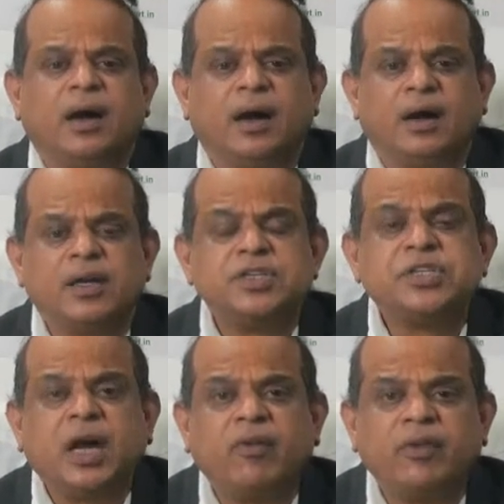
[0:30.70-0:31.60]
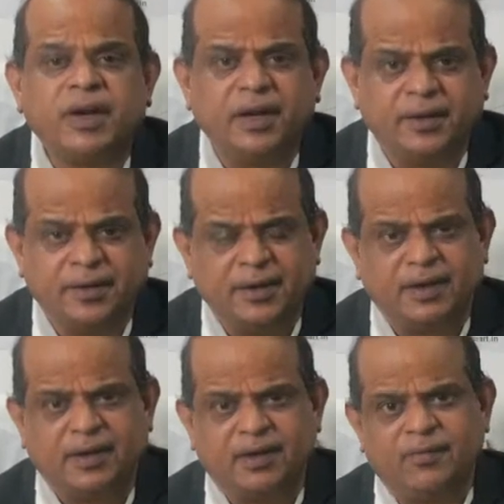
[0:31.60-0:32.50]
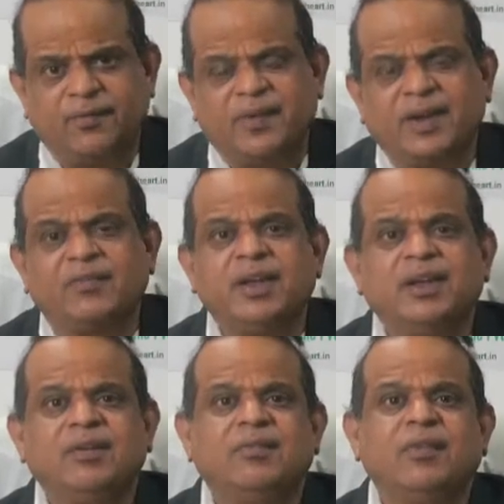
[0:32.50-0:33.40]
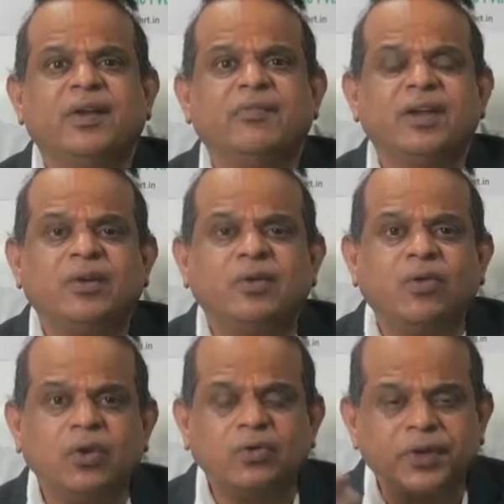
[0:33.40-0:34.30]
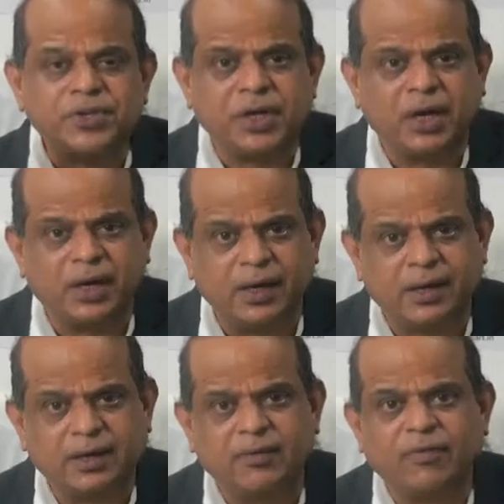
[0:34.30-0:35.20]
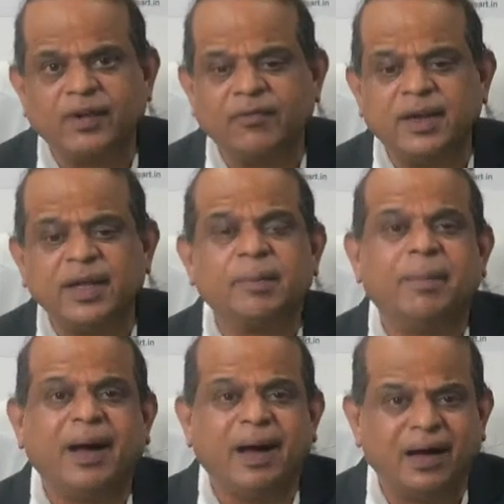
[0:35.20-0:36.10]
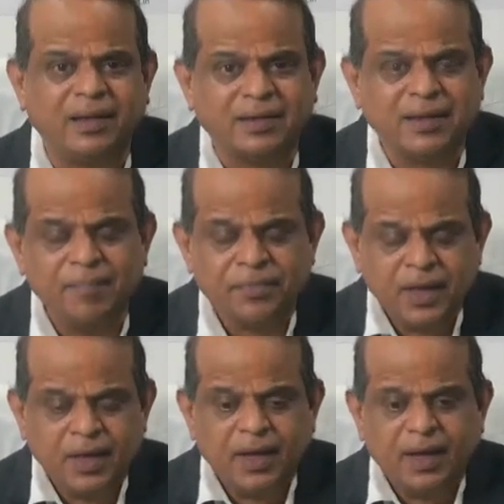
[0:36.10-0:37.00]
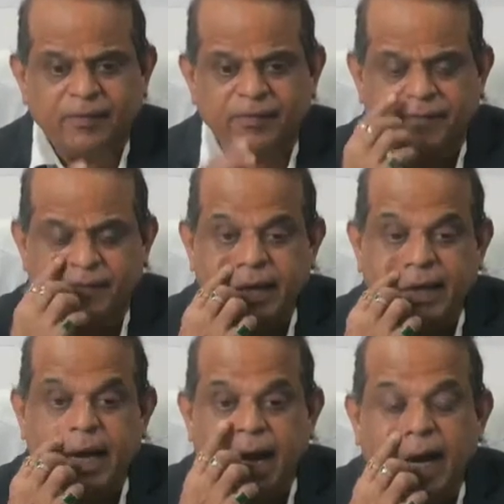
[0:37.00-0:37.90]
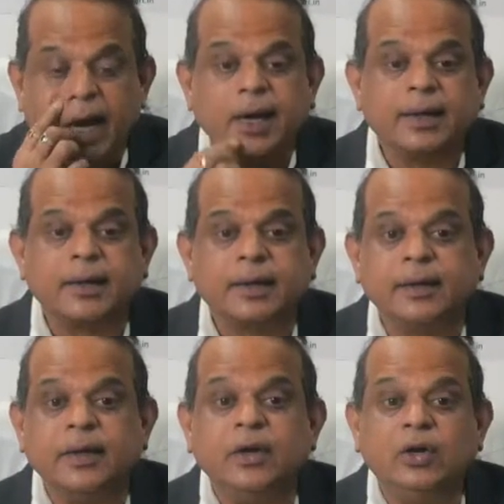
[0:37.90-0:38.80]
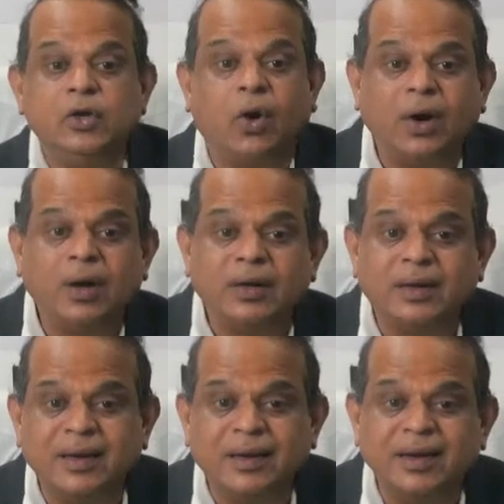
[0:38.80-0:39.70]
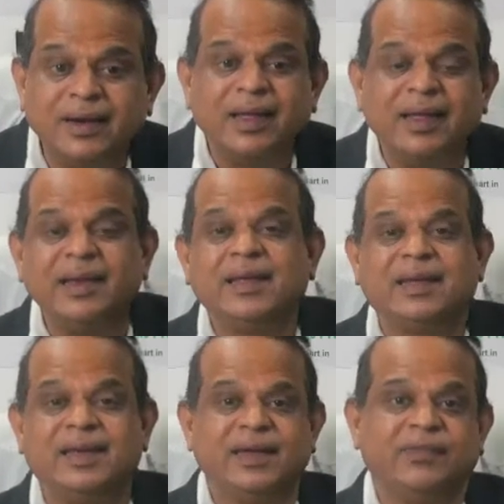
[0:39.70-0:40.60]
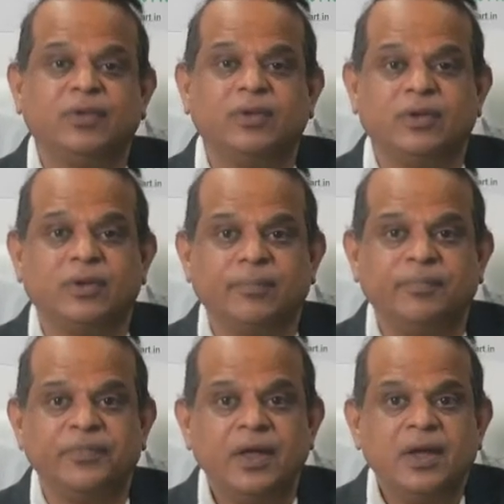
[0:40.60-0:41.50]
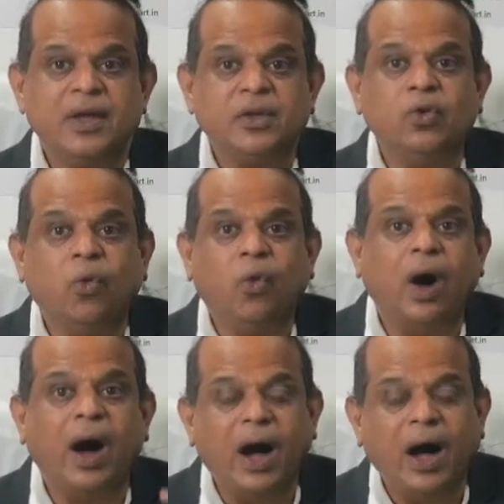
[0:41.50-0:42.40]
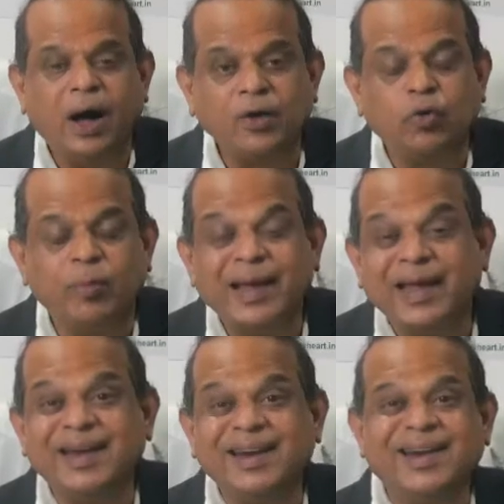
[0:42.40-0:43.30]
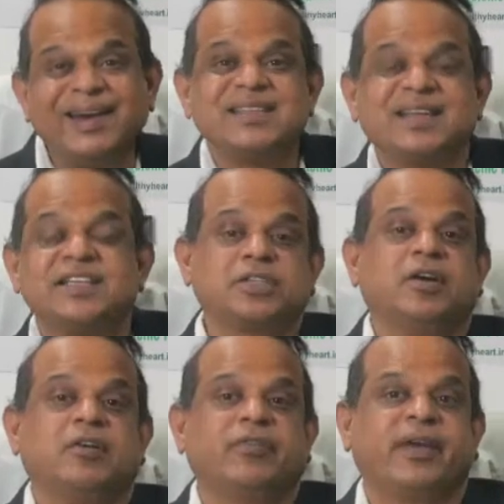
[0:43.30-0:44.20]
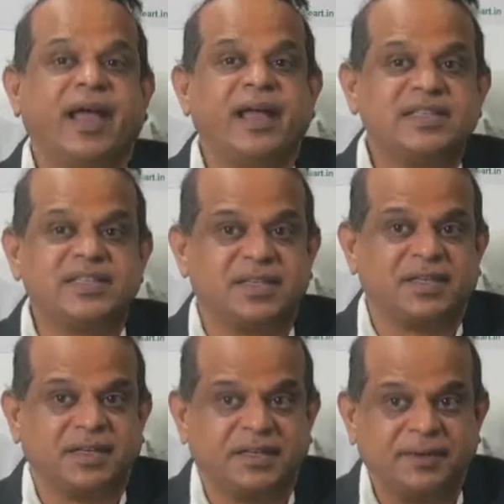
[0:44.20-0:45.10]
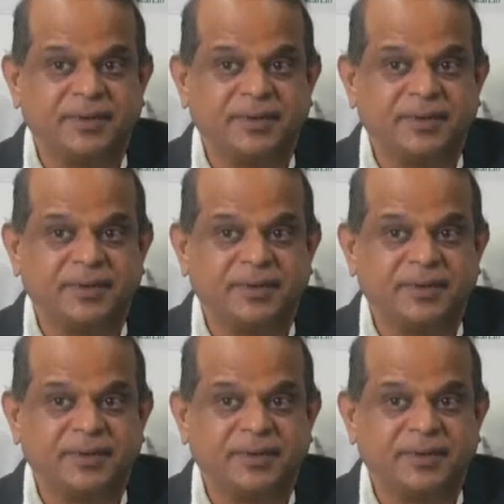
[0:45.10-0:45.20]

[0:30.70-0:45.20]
Showering, when we go to a shower, when we take a bath, if we are not really careful, you may increase the risk of cancer